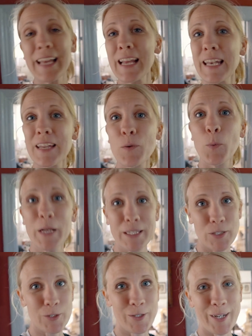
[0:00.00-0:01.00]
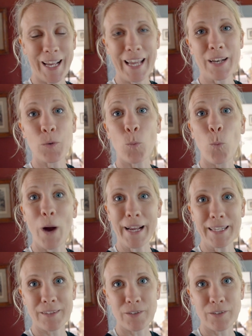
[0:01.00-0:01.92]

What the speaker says: in the winter and white